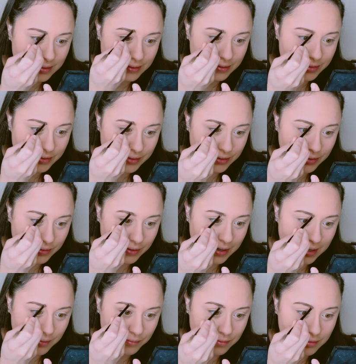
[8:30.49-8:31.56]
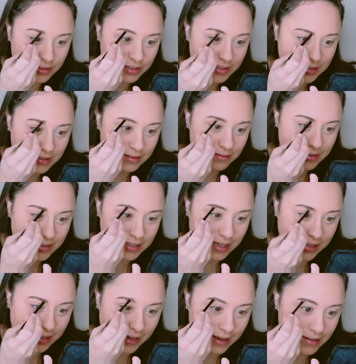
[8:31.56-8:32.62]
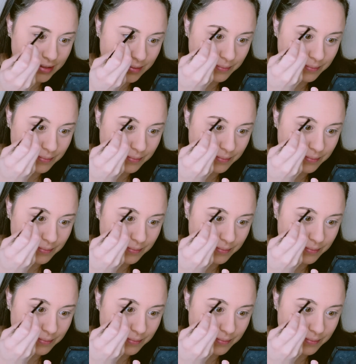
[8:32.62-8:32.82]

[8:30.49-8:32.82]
So we'll just say yes,